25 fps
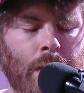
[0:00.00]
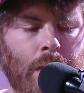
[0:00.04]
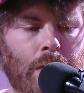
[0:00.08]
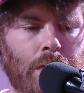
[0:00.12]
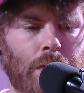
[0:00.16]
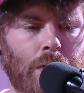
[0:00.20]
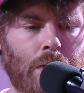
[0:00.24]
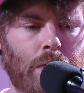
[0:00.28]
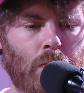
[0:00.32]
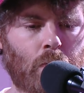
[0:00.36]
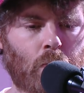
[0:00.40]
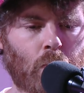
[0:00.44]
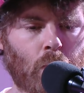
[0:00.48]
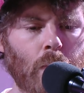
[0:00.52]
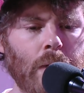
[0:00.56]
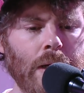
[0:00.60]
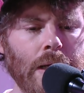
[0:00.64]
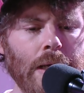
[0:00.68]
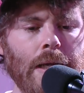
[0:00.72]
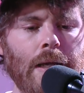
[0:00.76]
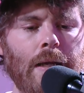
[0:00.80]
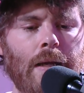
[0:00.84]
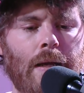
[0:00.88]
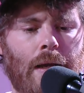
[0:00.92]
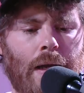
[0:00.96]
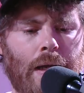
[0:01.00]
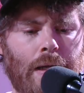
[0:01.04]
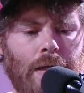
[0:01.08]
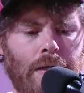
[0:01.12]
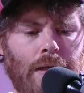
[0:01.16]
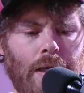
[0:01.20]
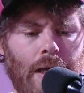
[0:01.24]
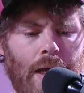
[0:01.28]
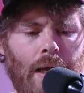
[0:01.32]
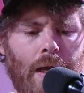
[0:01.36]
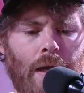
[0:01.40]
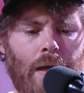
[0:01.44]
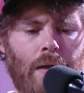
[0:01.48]
to
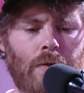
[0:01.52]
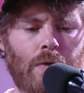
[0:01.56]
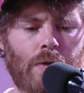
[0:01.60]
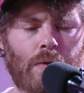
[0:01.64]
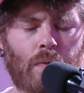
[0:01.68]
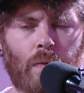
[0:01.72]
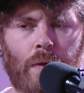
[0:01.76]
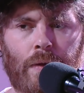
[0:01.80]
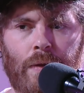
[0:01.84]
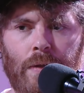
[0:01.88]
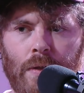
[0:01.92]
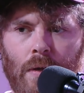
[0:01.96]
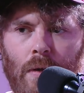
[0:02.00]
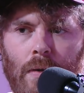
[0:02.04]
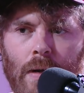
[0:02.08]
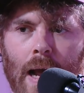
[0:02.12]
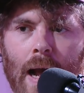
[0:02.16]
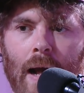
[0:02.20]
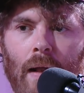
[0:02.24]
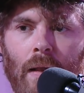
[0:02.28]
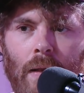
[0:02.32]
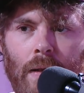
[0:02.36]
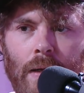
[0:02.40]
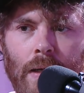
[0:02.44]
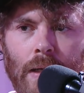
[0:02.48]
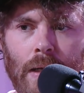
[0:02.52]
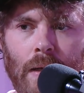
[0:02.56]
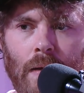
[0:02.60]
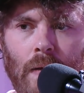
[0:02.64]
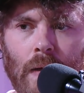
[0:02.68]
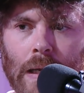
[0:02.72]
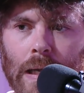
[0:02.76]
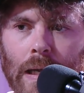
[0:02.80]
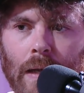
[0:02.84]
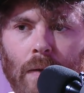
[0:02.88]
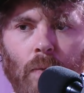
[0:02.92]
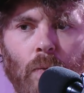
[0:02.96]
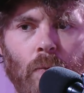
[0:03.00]
re-engage with tonality
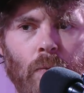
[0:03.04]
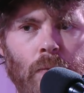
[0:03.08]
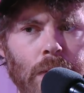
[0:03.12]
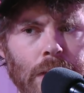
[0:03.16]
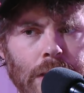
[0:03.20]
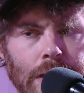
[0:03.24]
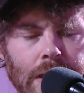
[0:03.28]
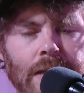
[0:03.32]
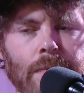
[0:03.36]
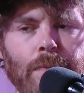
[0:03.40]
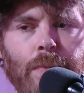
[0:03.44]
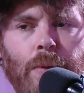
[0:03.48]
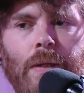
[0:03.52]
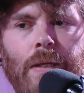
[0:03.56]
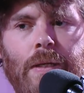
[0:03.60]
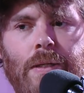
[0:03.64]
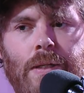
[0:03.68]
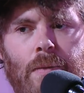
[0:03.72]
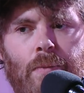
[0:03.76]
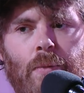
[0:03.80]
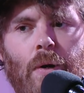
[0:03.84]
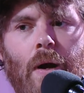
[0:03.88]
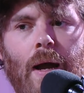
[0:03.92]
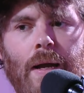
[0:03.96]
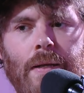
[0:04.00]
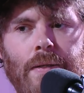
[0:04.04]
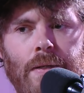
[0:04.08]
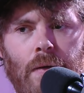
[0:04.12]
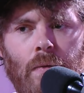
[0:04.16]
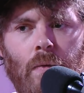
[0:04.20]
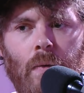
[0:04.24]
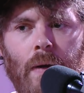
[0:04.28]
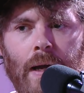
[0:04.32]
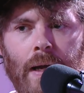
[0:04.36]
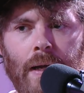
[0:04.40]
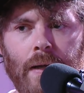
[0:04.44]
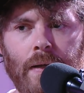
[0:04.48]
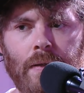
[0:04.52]
in deeply surprising
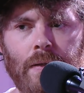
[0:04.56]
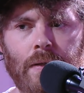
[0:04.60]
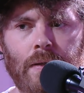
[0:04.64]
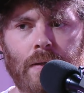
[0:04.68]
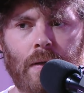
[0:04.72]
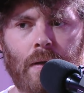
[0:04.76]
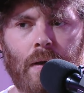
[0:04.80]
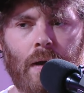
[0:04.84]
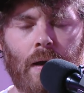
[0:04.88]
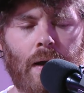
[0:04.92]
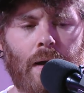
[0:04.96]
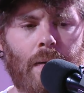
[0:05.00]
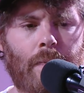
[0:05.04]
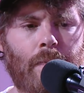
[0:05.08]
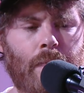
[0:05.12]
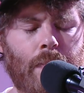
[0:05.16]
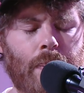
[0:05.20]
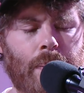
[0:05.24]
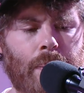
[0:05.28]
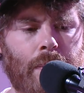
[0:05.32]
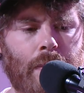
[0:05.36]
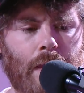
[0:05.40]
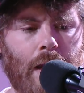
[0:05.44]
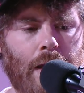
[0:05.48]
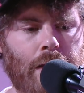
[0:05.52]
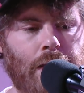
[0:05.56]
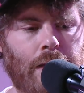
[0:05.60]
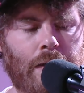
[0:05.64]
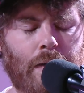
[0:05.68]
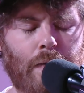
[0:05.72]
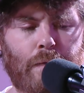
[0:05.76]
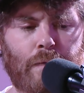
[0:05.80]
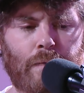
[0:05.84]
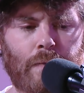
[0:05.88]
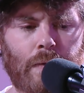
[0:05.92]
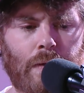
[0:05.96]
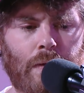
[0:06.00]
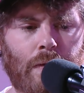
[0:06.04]
ways. I think
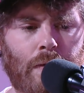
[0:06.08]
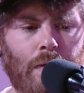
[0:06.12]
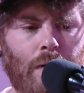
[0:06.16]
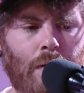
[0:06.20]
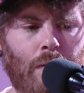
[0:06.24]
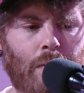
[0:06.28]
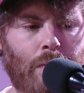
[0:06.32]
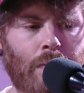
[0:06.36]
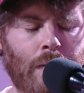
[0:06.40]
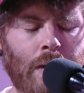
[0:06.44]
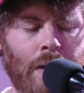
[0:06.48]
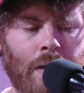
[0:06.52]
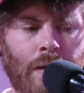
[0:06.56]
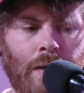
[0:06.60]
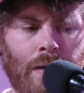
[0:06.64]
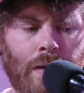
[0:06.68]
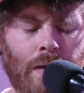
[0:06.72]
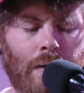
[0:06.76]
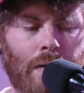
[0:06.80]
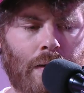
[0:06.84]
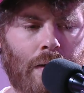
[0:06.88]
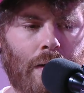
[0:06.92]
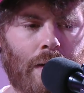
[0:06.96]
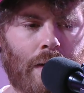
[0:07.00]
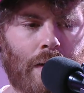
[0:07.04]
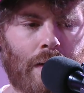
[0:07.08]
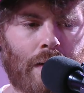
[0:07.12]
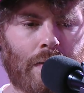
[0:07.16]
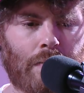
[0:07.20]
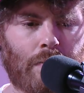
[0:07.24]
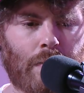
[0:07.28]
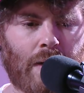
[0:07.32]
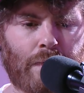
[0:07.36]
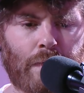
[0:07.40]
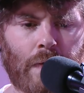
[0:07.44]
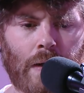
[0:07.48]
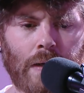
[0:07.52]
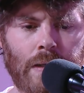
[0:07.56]
of,
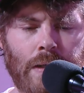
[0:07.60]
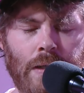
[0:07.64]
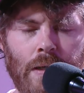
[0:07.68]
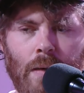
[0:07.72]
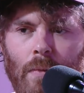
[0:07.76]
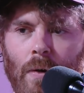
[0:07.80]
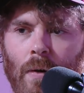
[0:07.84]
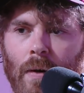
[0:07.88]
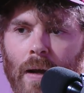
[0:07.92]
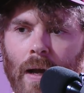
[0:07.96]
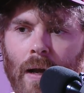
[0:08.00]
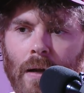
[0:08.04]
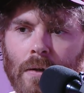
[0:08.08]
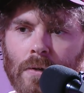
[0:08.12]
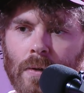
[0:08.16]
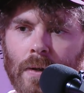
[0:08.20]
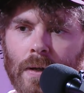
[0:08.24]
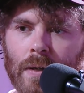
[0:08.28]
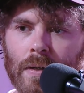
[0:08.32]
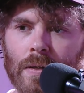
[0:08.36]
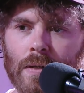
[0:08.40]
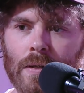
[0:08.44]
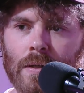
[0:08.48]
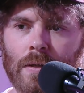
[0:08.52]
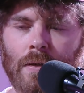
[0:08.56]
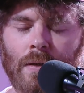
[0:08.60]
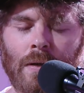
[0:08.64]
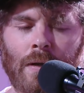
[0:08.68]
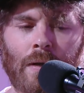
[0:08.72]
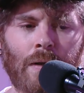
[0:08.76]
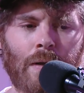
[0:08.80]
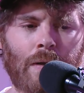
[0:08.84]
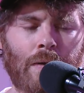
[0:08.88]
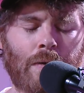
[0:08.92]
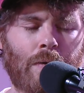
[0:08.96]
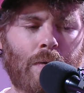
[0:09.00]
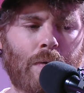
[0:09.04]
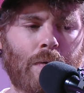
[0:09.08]
my friend Timo Andrus,
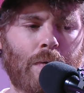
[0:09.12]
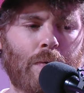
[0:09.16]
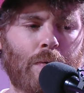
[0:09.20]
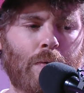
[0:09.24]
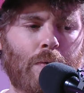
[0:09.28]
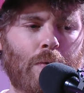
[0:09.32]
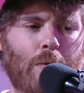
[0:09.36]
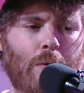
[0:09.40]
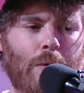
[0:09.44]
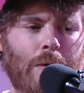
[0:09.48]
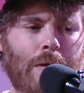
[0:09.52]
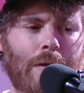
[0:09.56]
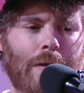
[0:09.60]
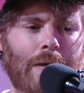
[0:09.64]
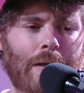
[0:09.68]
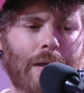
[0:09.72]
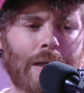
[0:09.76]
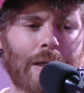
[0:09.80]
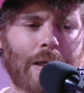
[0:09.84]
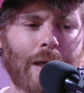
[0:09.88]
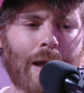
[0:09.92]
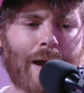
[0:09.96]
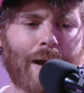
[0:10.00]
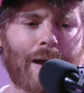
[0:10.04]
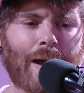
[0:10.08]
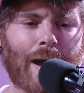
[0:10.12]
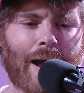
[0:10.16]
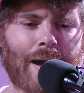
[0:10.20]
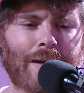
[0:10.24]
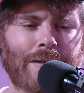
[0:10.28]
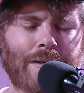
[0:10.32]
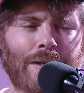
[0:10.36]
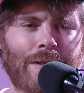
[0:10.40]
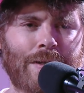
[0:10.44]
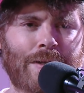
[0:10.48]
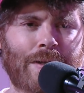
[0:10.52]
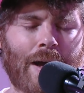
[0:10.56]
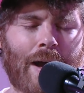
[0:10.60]
who,
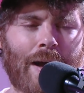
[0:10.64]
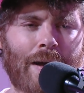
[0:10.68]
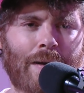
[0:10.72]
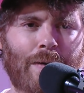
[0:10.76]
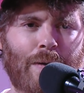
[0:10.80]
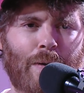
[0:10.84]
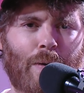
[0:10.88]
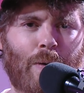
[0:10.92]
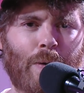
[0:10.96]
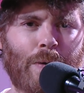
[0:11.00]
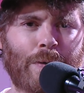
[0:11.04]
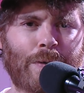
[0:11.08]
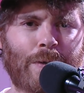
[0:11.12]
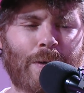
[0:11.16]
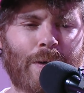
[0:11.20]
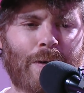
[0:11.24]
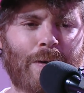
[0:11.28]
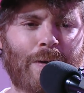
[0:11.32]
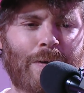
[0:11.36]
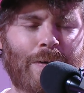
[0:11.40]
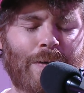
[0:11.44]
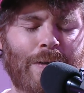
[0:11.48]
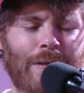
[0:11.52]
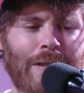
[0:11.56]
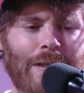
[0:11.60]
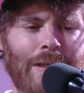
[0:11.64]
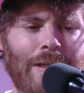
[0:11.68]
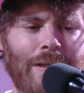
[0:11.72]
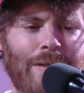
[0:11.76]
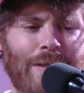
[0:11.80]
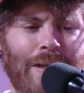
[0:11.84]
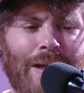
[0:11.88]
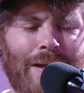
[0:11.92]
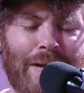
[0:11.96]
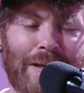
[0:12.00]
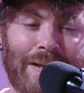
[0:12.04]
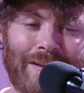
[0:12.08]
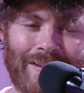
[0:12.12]
as he's gotten older,
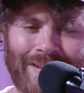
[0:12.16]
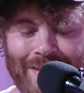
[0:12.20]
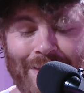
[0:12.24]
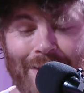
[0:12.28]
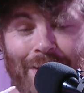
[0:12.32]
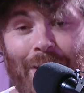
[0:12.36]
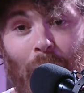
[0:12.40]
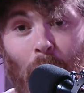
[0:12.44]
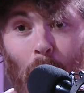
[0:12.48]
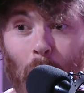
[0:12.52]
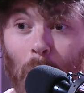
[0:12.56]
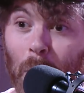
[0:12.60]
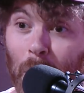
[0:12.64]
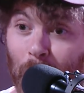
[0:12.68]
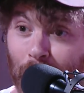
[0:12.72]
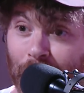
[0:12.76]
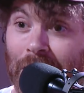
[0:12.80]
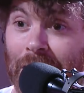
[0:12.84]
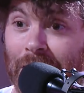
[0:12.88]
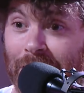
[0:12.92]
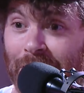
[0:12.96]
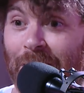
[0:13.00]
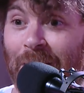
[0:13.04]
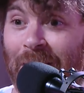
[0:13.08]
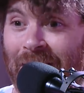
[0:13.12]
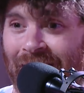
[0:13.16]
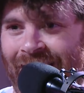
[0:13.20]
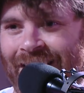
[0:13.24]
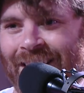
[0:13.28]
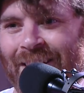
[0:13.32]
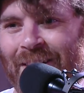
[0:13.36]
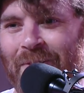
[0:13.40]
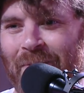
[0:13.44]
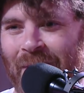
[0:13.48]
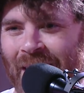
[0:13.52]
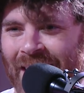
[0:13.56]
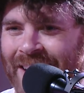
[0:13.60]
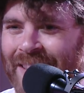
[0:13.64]
he's older.
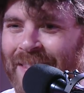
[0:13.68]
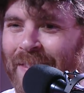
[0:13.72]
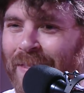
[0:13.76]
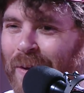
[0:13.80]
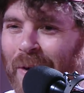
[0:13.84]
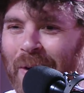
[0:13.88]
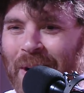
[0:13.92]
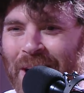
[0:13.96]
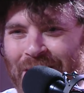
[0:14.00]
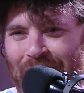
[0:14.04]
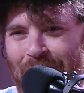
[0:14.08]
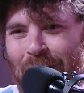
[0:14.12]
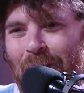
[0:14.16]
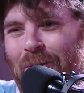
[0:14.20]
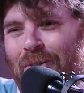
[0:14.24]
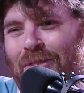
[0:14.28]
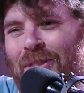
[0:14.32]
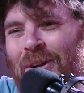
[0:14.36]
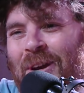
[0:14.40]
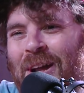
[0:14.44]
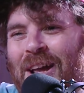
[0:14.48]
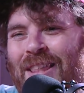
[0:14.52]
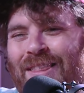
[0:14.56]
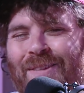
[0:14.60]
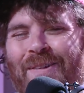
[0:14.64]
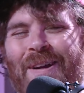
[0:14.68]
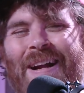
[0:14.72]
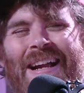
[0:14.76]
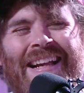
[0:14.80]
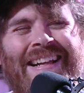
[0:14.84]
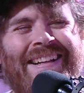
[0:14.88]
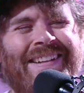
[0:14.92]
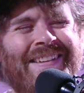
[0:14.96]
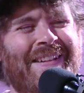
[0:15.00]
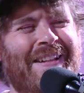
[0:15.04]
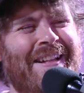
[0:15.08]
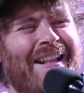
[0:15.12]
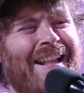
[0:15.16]
He's, what 32, is he
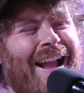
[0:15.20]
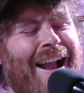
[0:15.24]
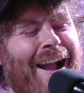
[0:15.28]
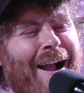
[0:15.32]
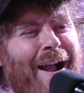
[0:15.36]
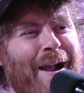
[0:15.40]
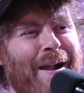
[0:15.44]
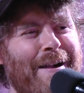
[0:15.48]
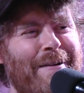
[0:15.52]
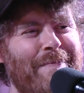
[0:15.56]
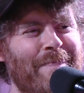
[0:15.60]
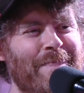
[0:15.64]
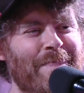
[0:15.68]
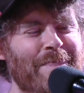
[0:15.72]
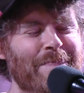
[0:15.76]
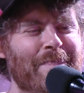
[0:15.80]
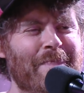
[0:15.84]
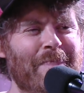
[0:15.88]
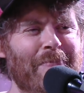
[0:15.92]
like? 33.